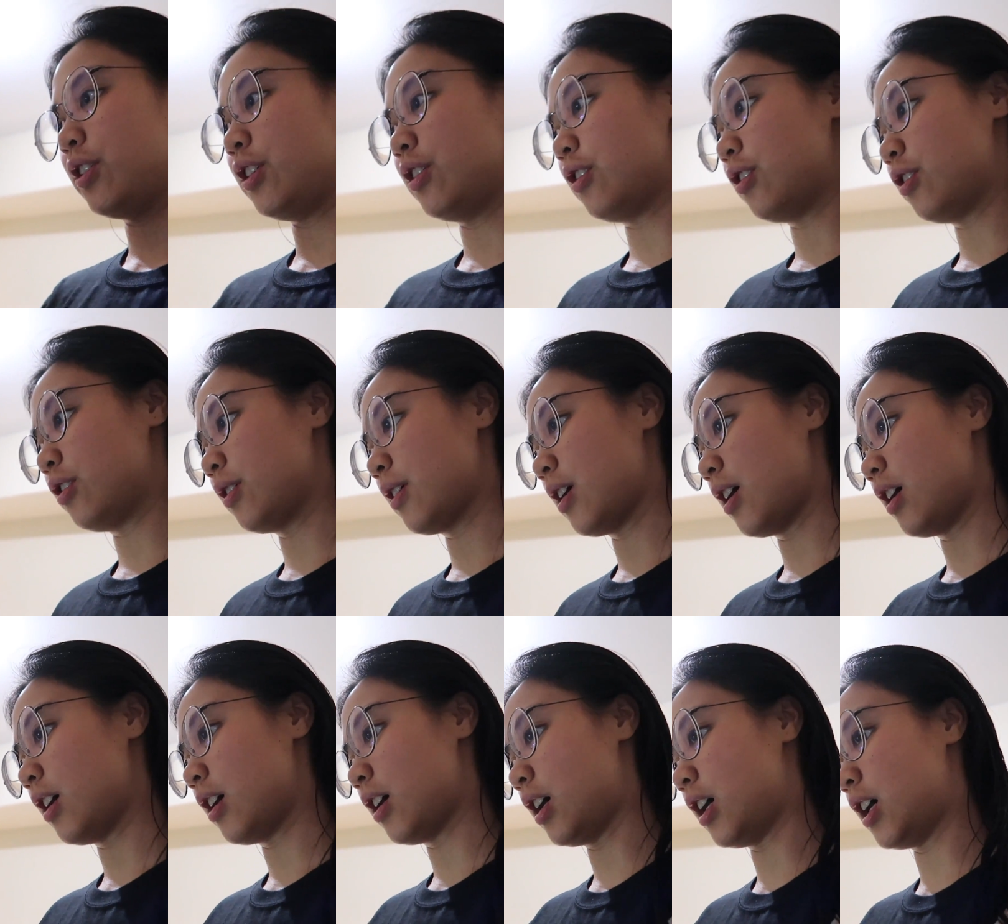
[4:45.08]
ko yung
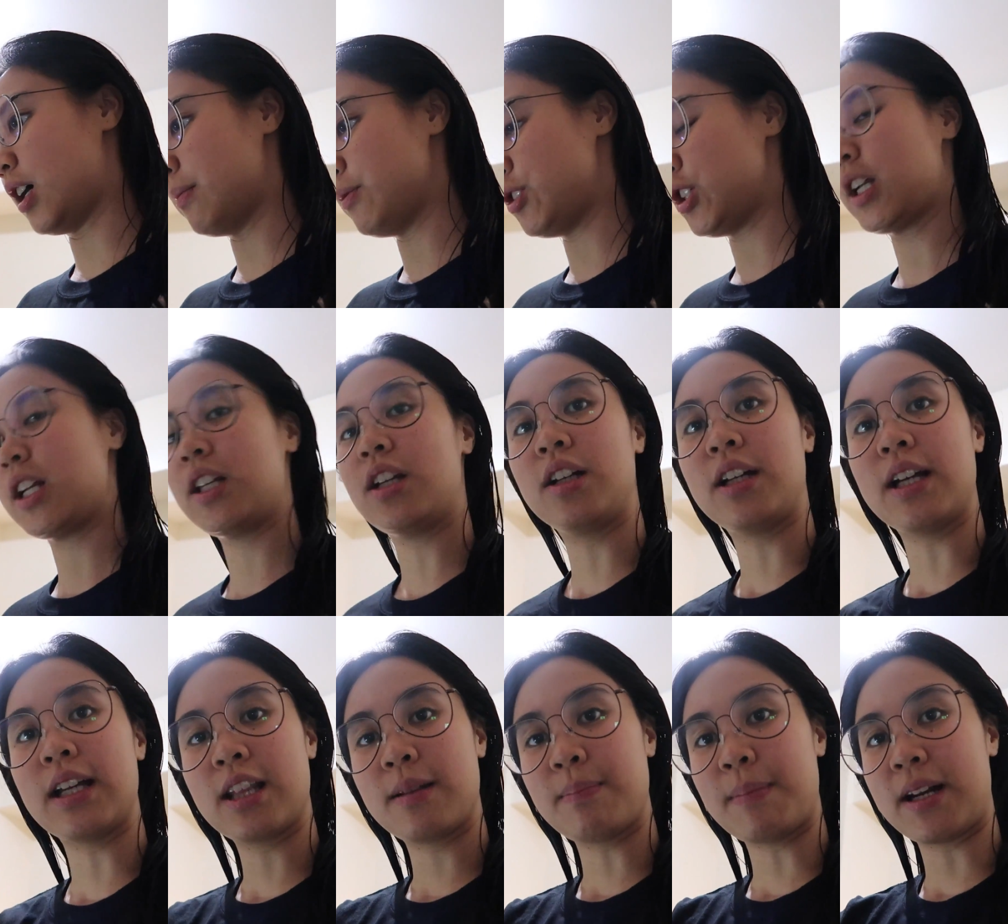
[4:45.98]
chicken
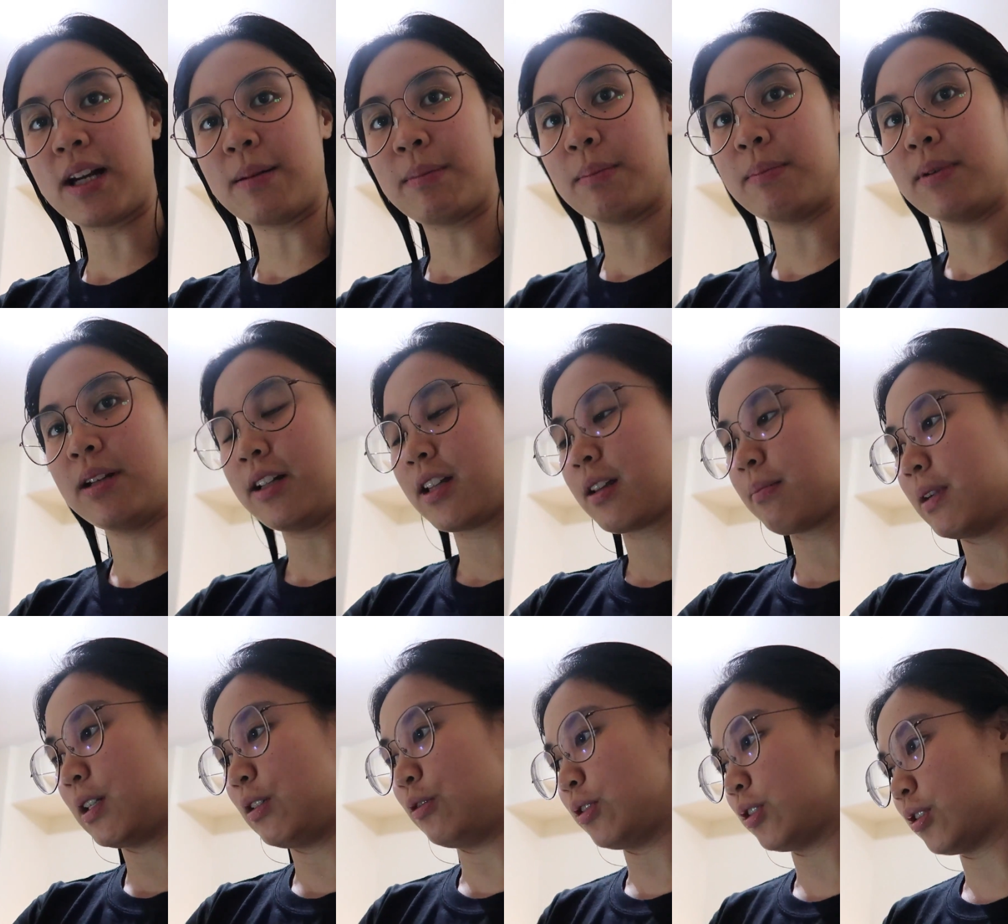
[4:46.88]
nuggets para mabilis
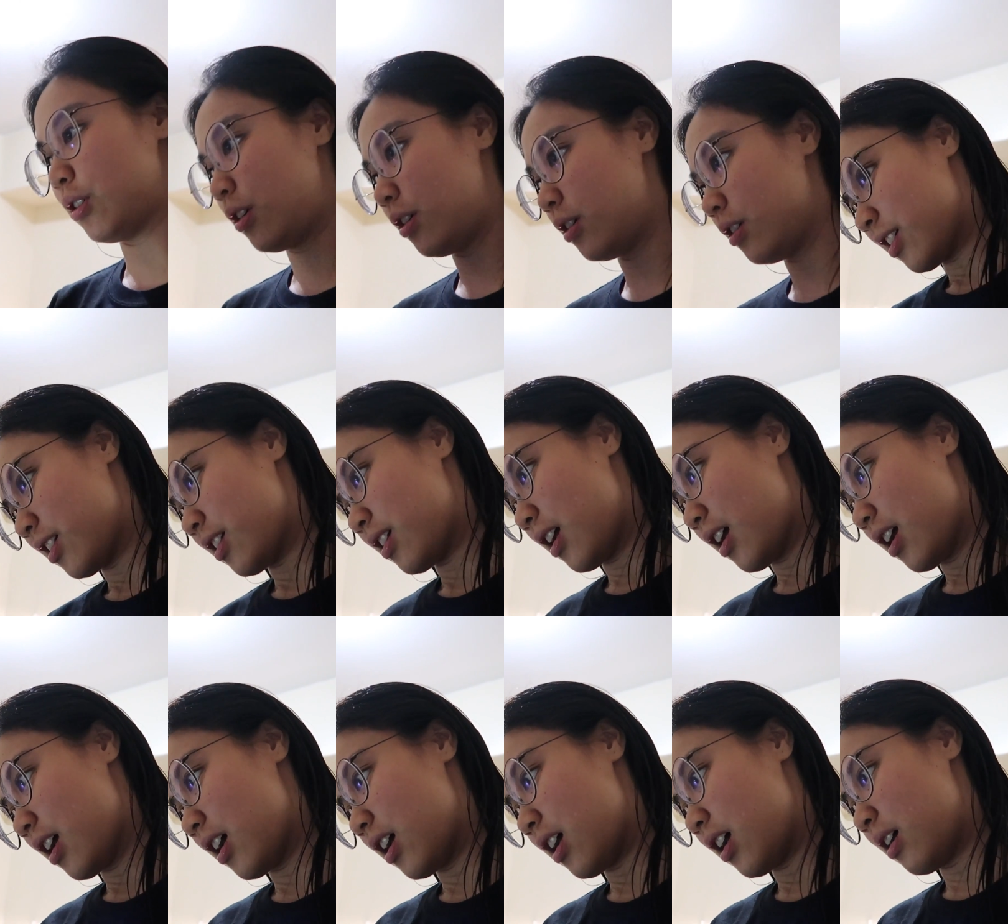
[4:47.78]
maluto.
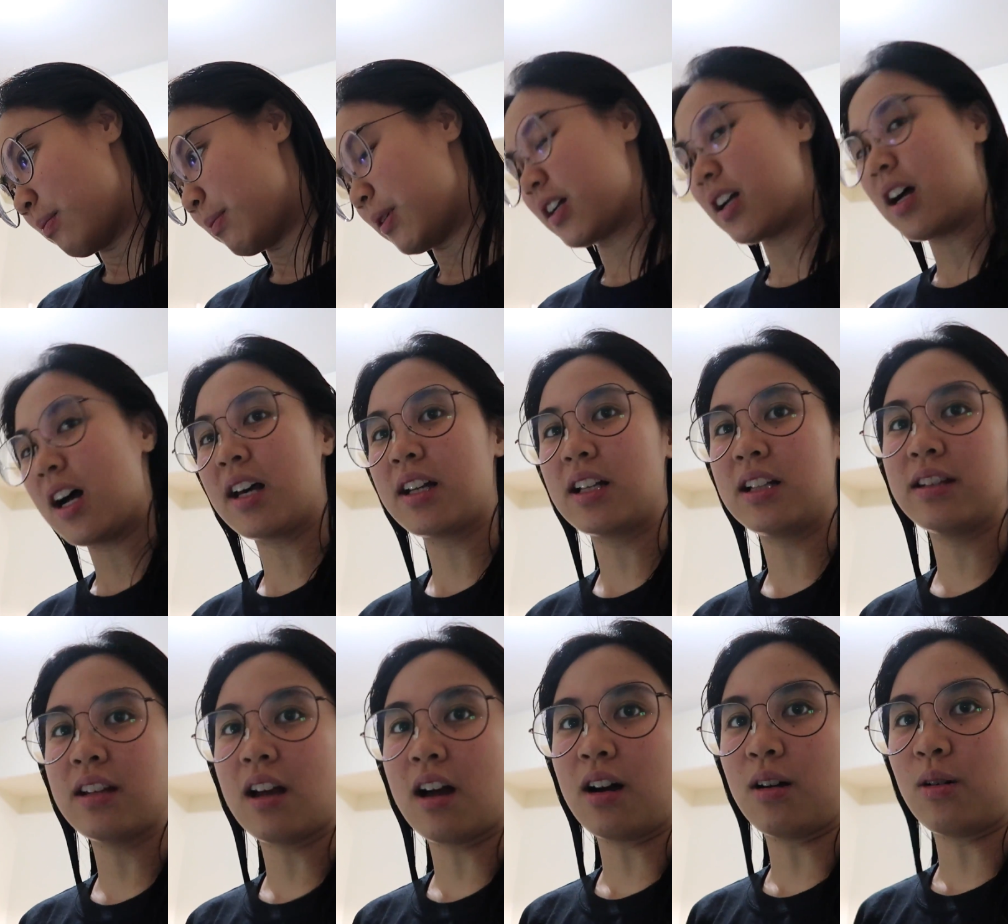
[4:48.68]
Kasi mag-aaral
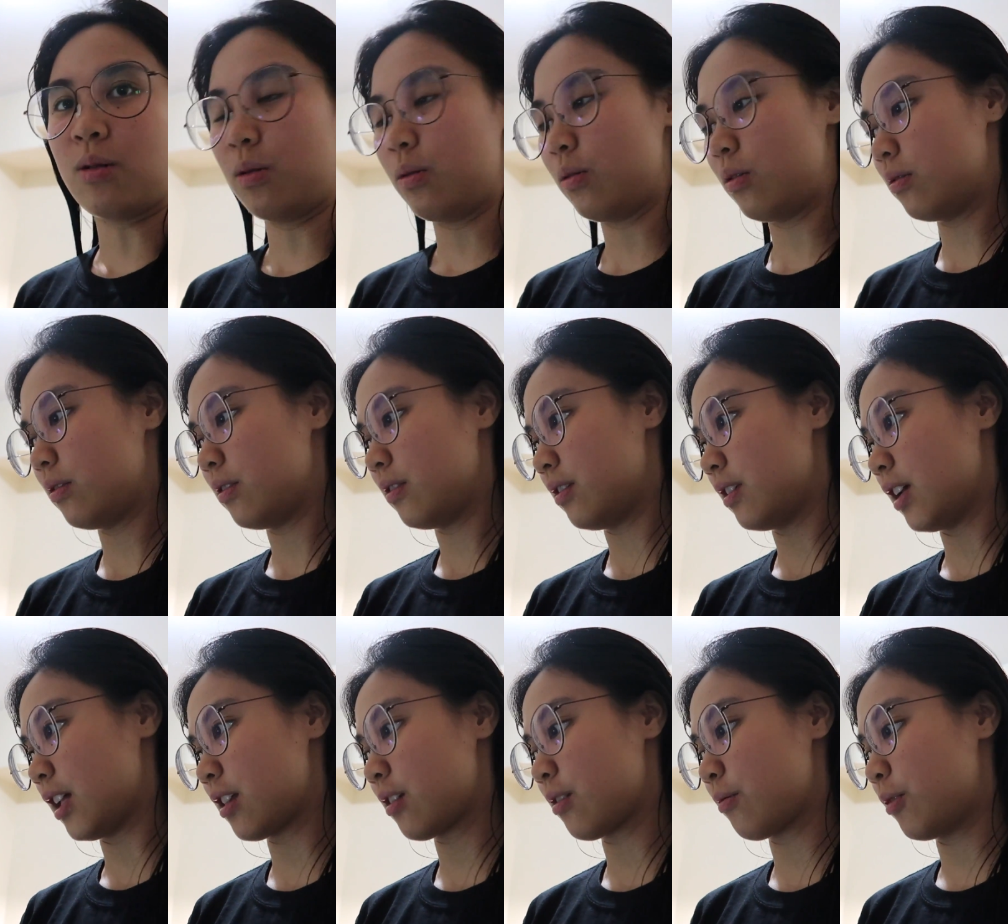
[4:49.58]
na ako.
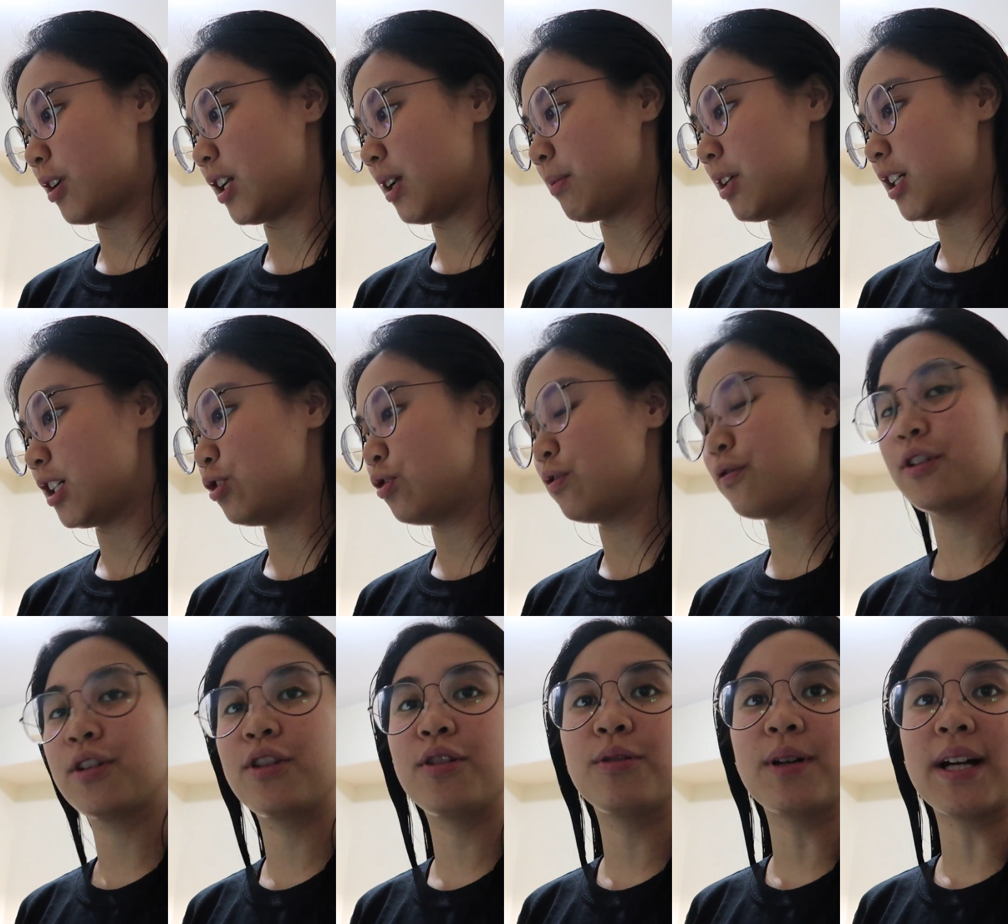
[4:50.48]
That's what I'm gonna do
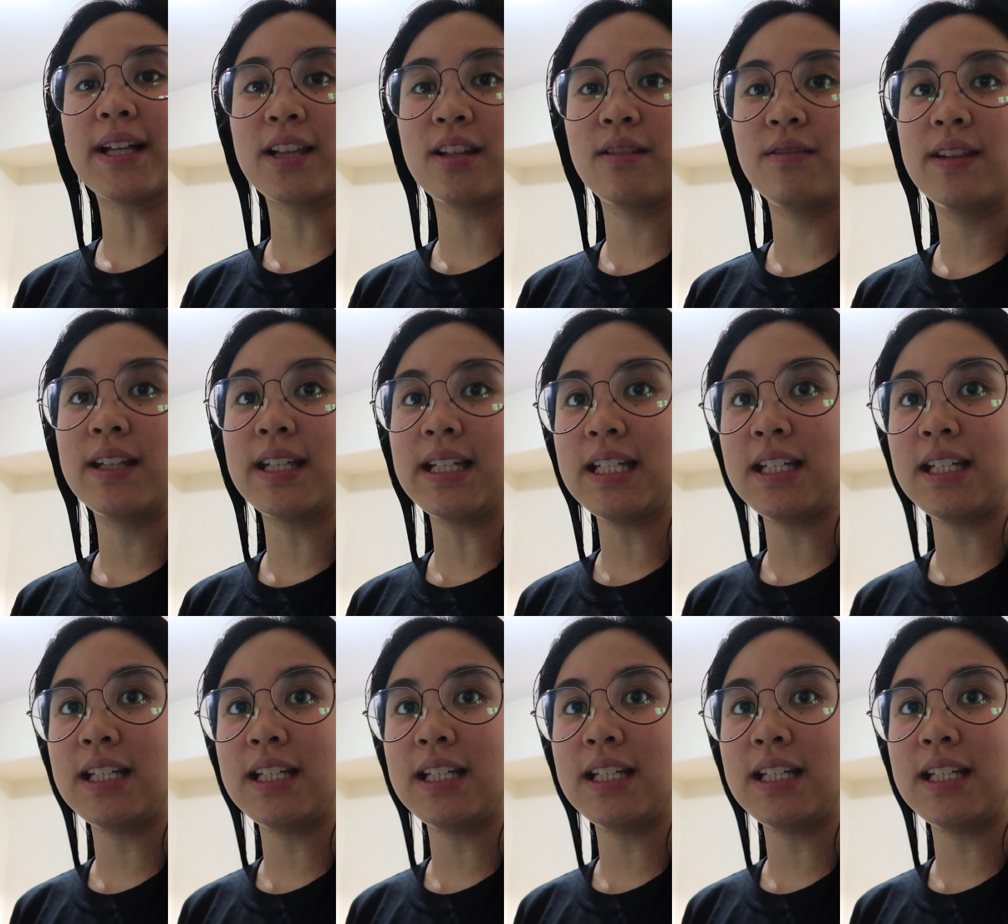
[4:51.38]
for the rest of the